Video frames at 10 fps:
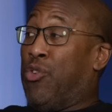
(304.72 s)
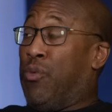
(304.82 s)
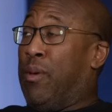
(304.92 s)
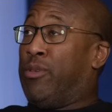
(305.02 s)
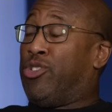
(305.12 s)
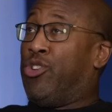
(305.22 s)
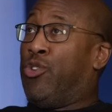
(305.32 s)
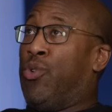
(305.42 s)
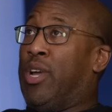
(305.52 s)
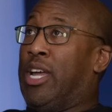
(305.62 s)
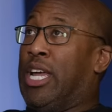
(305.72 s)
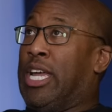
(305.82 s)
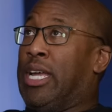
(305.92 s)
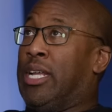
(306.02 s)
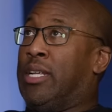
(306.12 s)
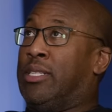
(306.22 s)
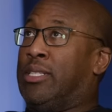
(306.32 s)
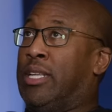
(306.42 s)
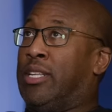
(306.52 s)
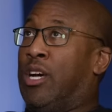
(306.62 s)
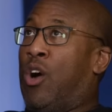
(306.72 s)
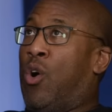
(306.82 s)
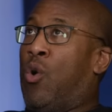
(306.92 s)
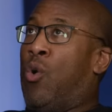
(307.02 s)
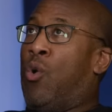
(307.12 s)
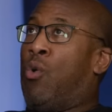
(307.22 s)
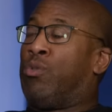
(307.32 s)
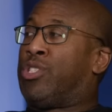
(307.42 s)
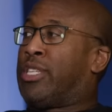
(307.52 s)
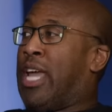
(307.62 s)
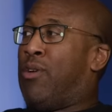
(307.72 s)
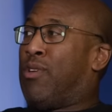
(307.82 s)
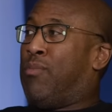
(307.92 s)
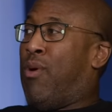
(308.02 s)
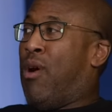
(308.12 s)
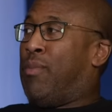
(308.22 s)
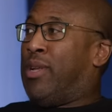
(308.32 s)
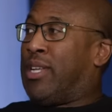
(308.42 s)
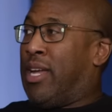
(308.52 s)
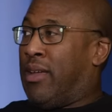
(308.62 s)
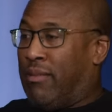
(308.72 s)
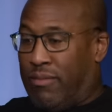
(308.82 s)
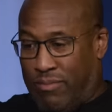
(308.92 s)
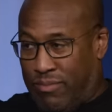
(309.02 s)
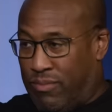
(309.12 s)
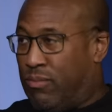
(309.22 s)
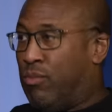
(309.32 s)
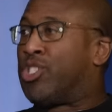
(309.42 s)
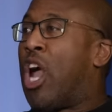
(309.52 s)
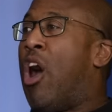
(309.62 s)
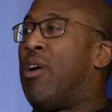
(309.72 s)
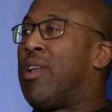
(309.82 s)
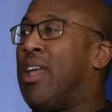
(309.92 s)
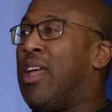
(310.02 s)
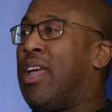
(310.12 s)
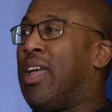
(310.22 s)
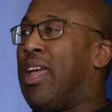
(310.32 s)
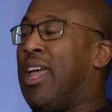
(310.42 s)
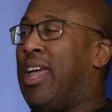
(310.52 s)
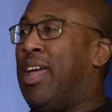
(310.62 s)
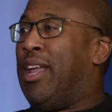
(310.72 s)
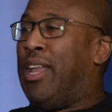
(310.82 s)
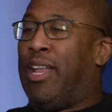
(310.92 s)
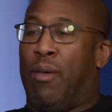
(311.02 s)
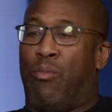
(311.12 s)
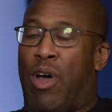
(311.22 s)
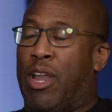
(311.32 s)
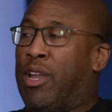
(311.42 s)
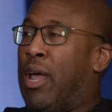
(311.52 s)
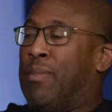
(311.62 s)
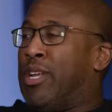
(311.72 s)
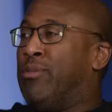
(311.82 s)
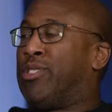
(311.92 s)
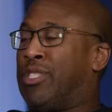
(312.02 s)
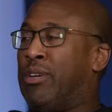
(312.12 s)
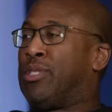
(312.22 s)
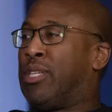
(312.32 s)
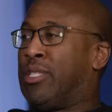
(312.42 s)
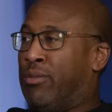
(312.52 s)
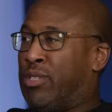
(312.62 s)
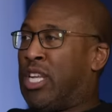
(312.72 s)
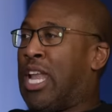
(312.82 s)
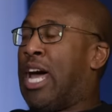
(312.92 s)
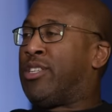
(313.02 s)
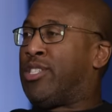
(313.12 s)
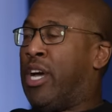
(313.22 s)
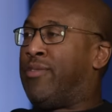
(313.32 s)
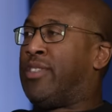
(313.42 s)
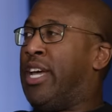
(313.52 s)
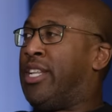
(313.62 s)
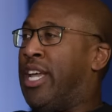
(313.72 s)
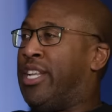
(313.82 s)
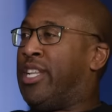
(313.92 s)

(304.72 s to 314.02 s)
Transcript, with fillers: you remember too, the, the whole scouting department they gone was gone and then they brought in. I mean, there was there was a there was a lot, a lot of, of change, that, a lot of